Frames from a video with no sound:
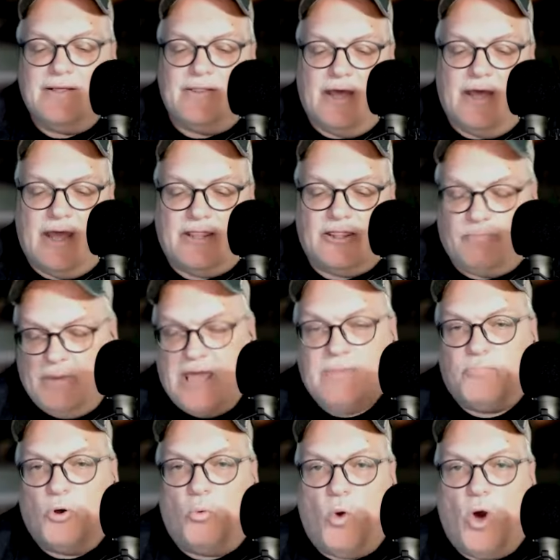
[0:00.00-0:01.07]
uh, the
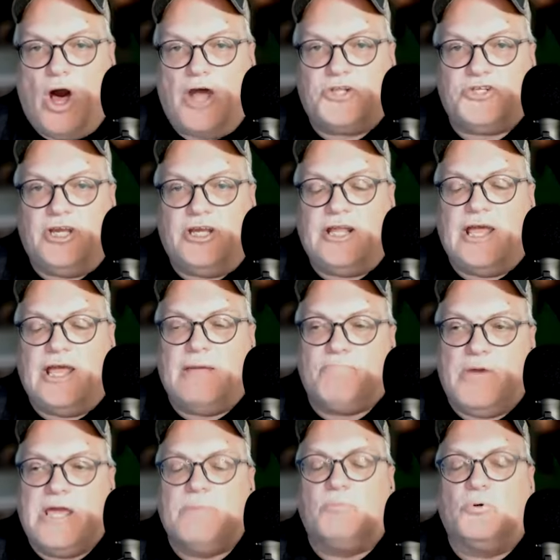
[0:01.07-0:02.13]
people watching and
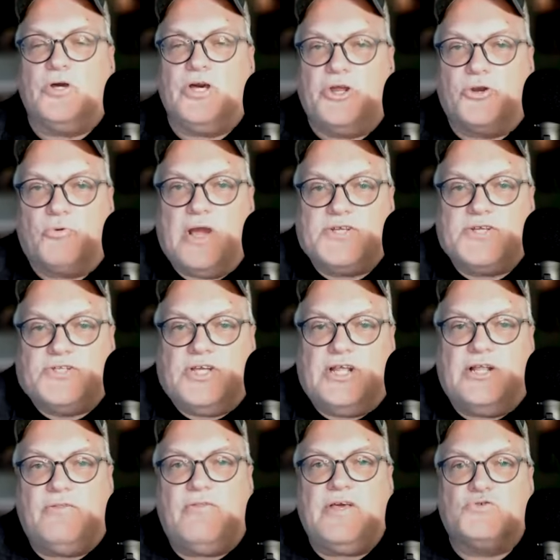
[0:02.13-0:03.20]
people interested
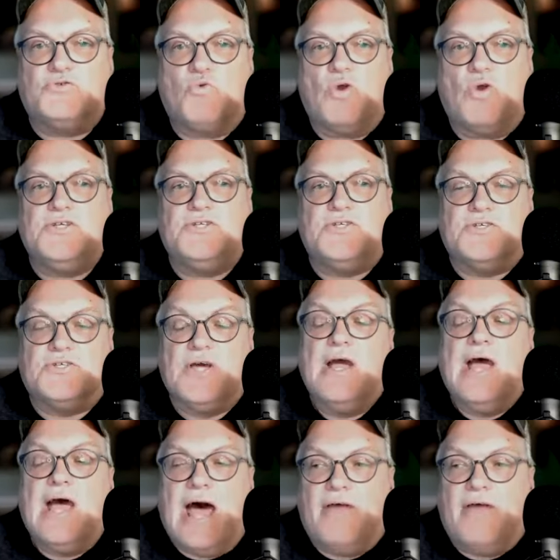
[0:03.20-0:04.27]
into these races,
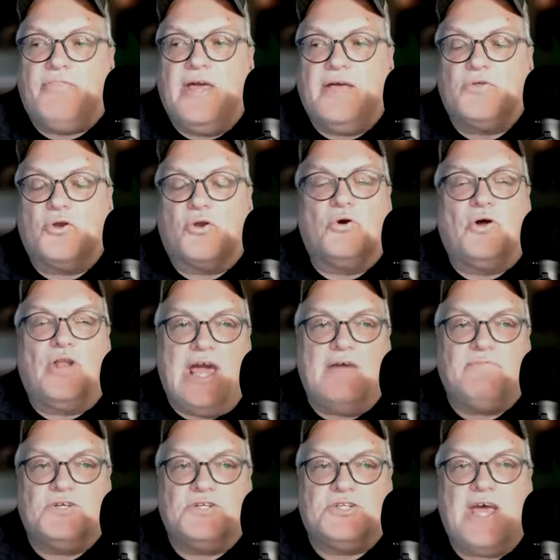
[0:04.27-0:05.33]
I think they're going to
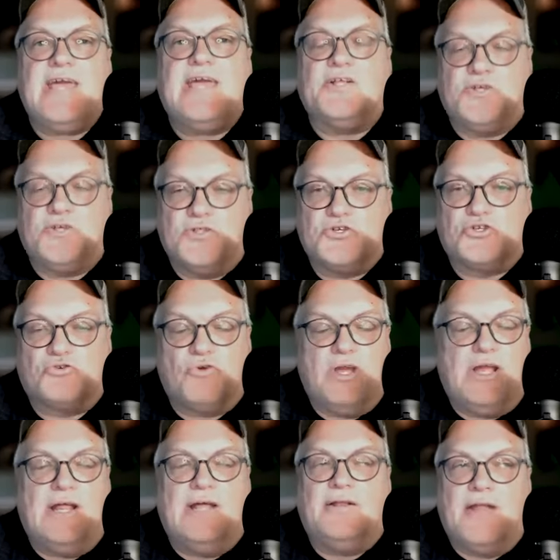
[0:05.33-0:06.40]
have to take it to the
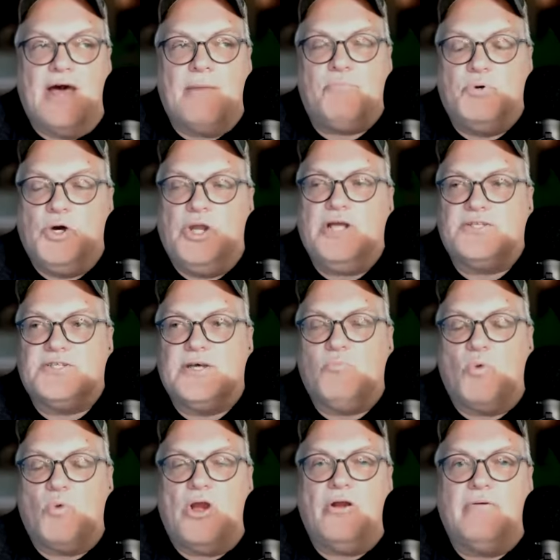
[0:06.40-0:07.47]
street and not put it
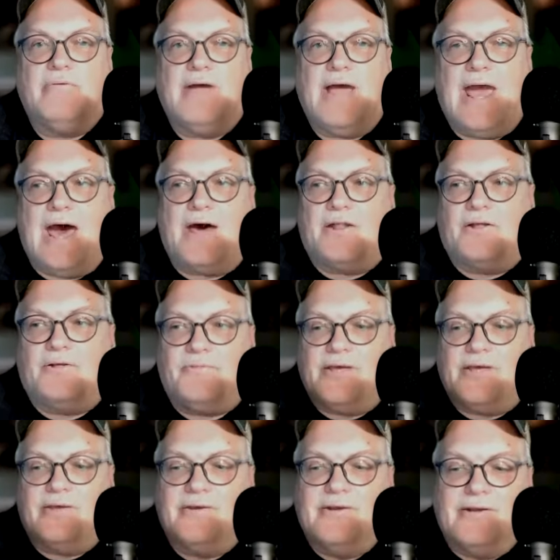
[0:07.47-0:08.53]
somewhere out on
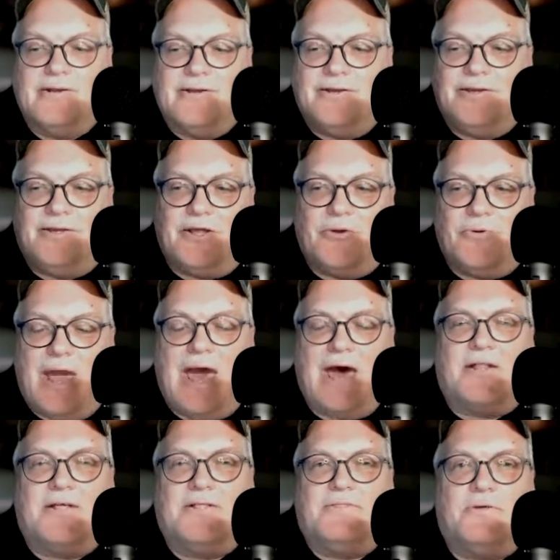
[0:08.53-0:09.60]
the, you know,
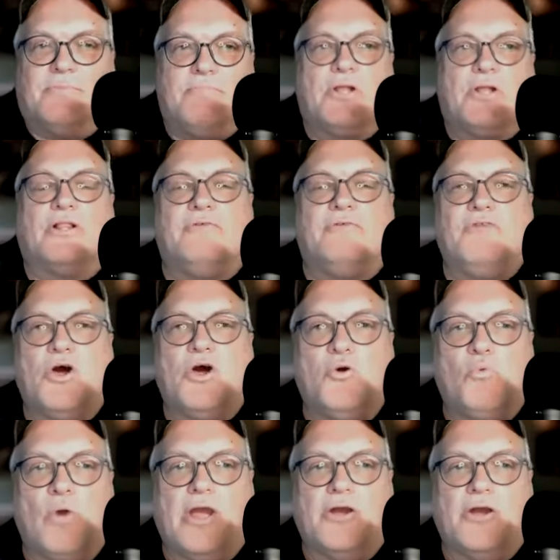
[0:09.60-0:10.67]
out in the middle of
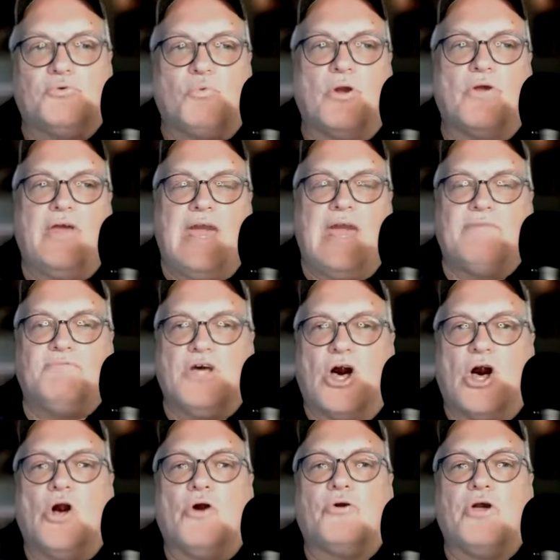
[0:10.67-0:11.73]
nowhere to where they have to
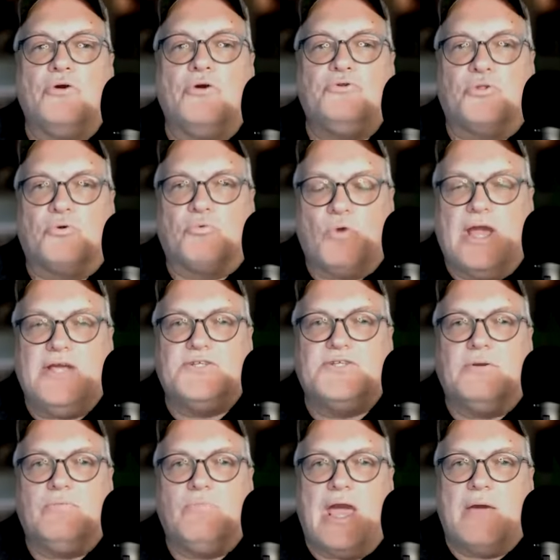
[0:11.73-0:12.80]
all go to the race
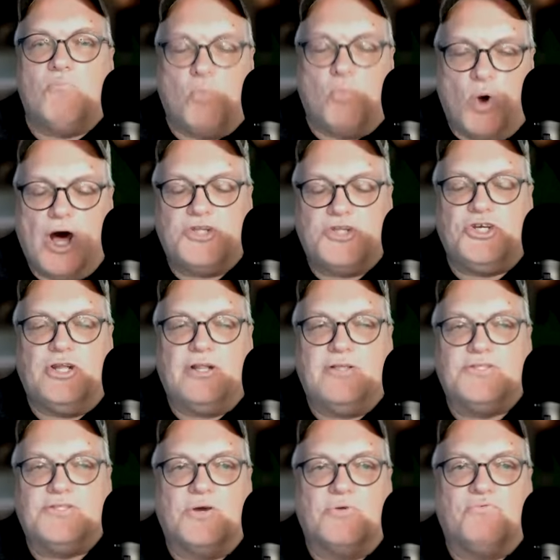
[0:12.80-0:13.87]
and, and watch it
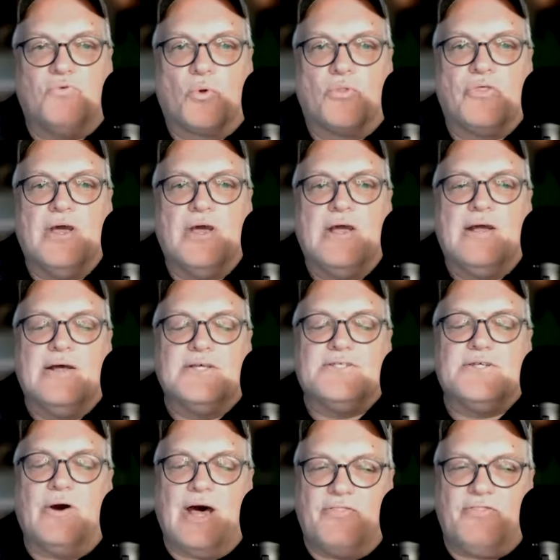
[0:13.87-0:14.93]
and so forth.
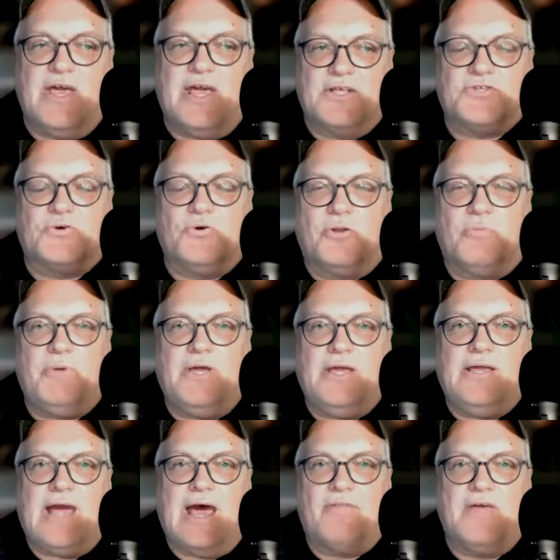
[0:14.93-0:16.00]
So I think it's going to
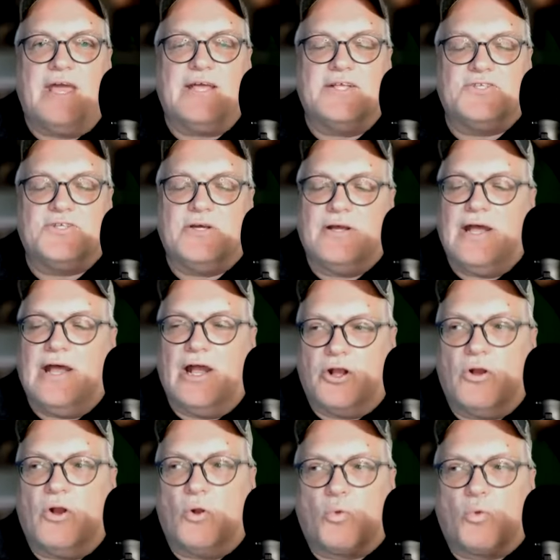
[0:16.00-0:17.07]
be, I think it's a, a
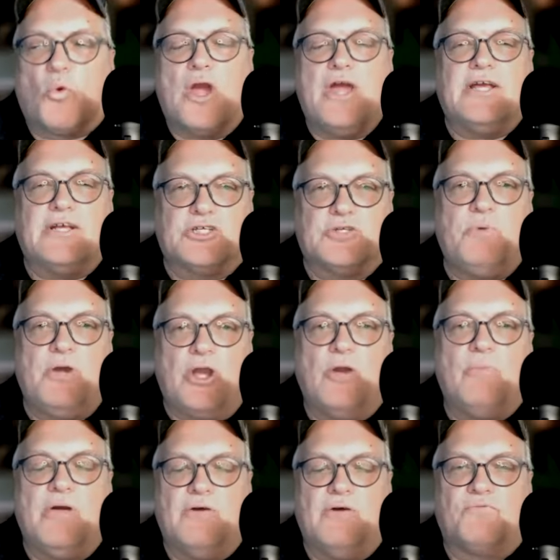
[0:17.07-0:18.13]
great
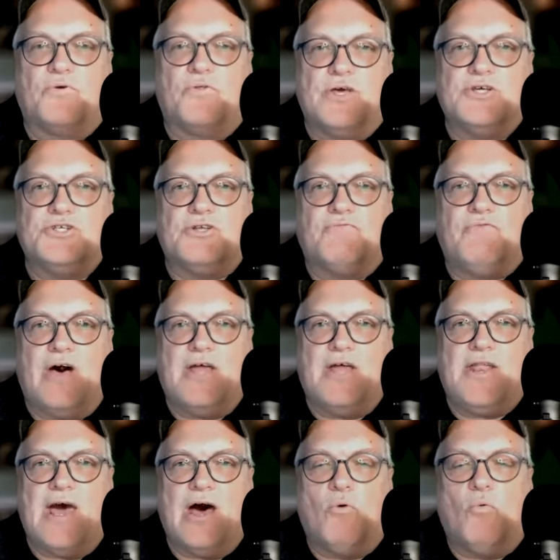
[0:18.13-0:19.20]
experiment for this to
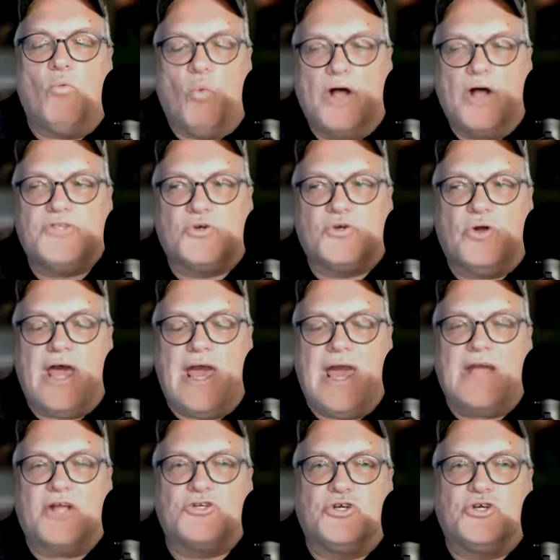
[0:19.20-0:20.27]
find out what's going to
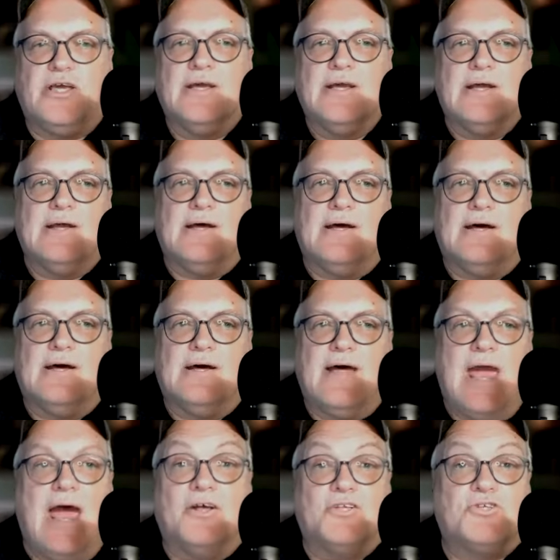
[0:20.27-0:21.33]
actually, uh,
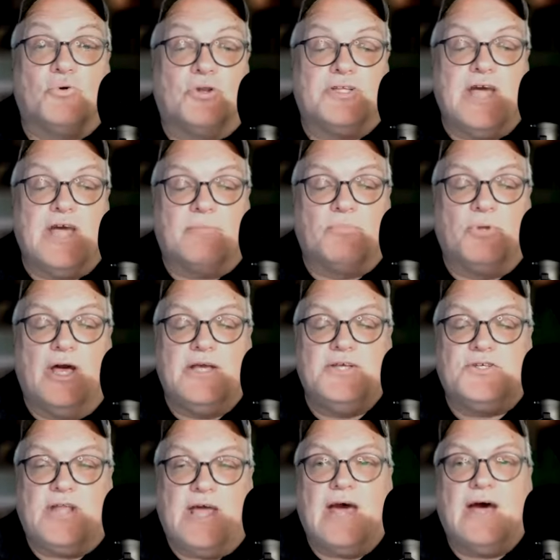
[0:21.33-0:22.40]
how it's going to take
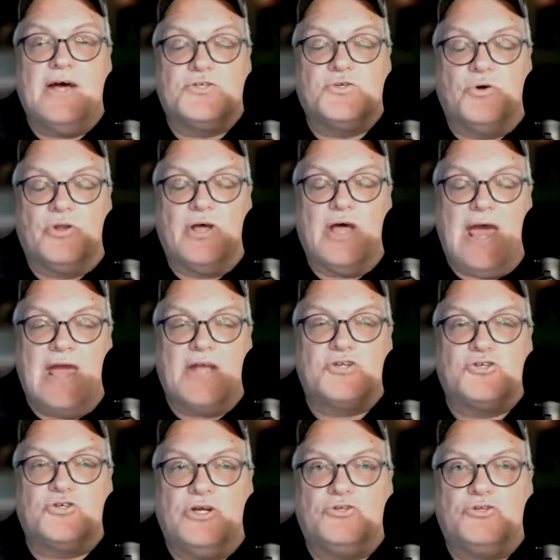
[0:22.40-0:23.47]
place and how it's going to
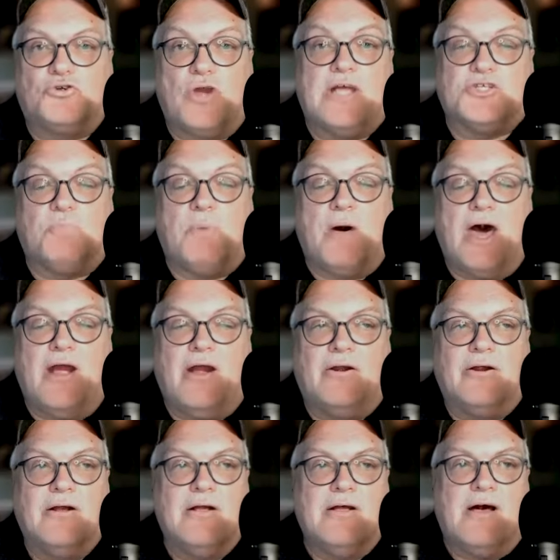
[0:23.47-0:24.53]
actually
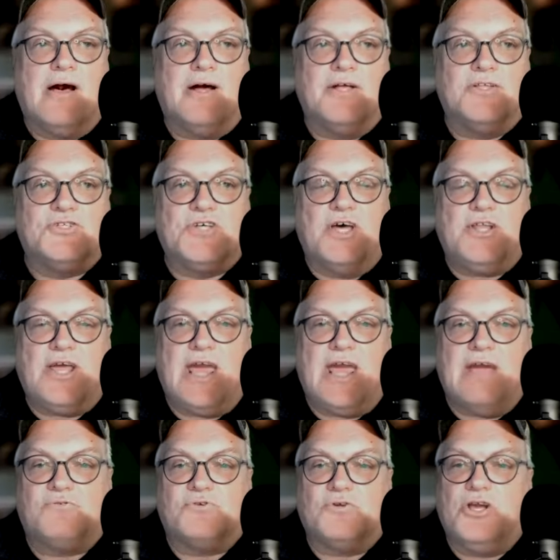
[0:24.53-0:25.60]
transpire on Sunday
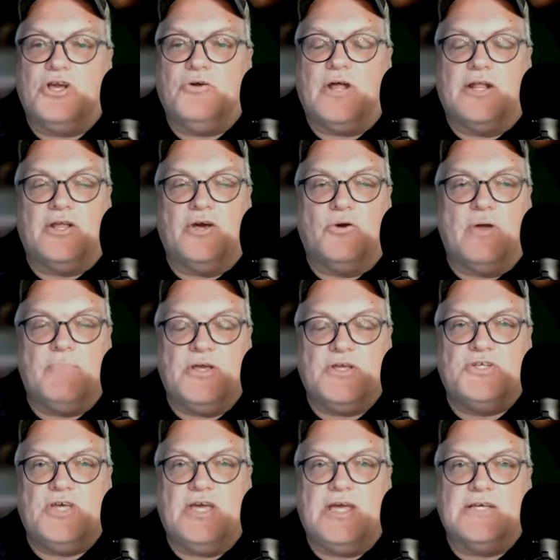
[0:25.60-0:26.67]
afternoon. I know
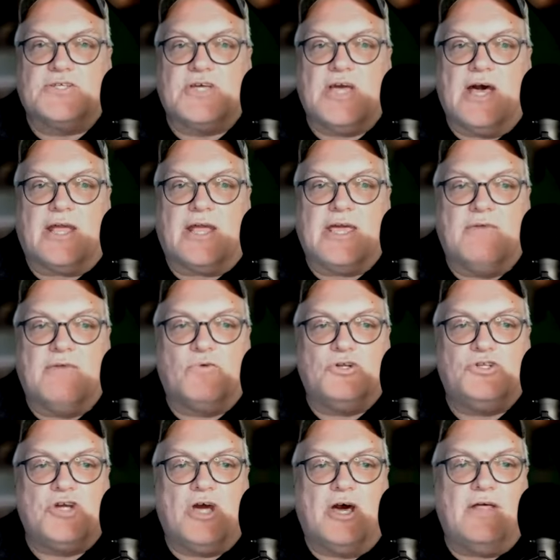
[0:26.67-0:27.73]
NBC has got
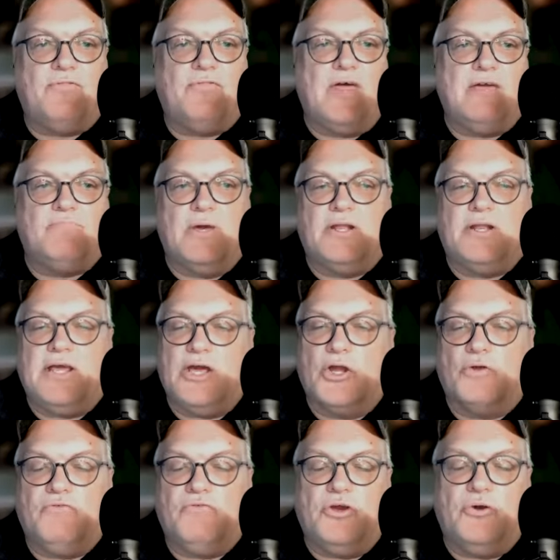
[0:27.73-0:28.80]
coverage on it. They've been
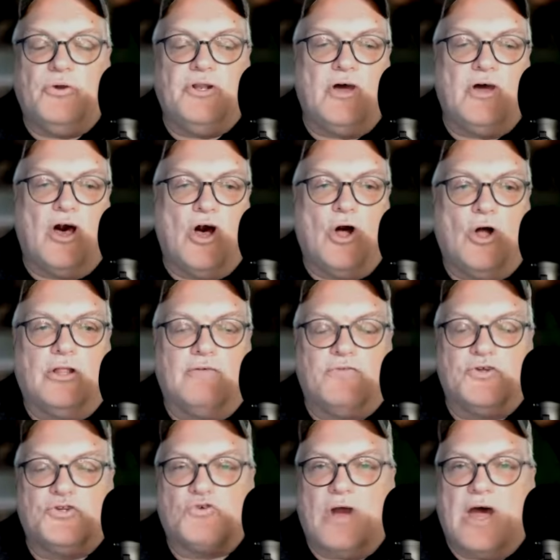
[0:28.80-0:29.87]
interviewing all of
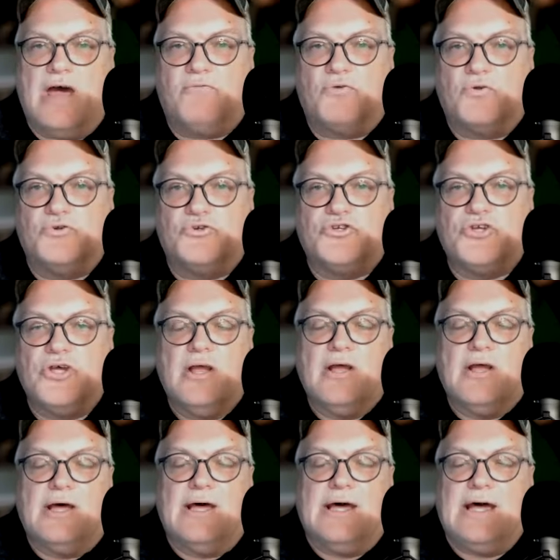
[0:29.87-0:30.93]
the drivers.
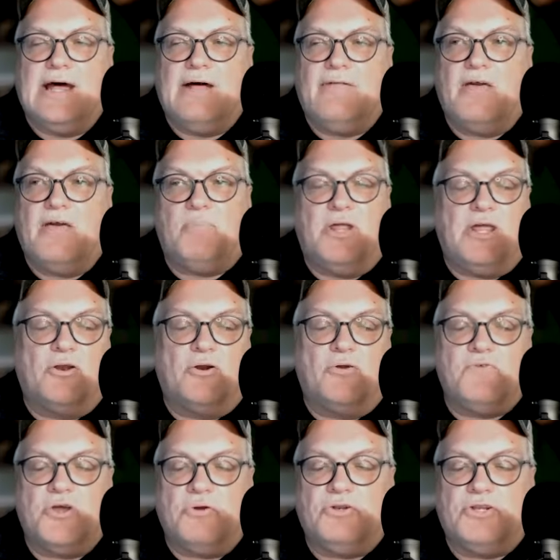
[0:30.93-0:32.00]
Uh, they've been
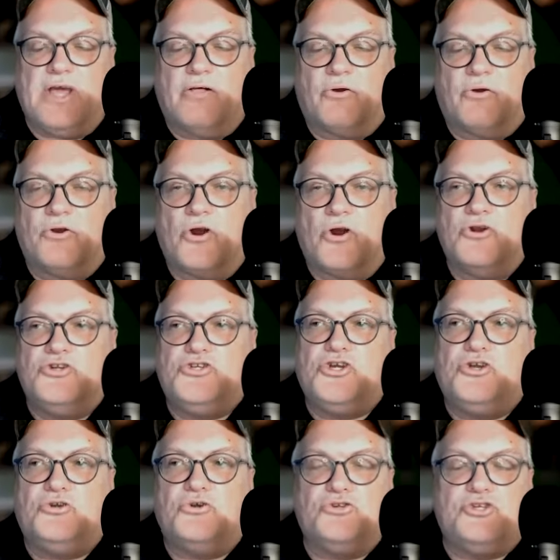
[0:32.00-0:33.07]
interviewing Dale Earnhardt
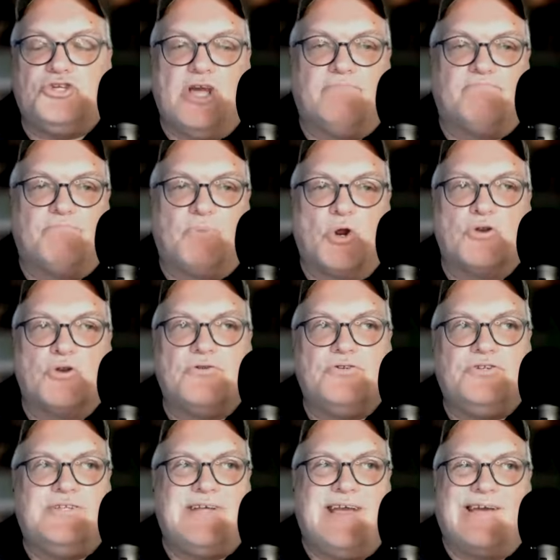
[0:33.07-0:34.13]
Jr., Jeff Burton,
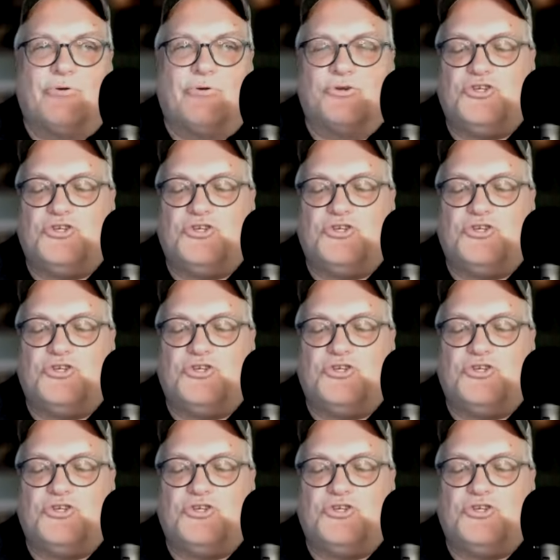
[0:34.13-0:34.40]
Dale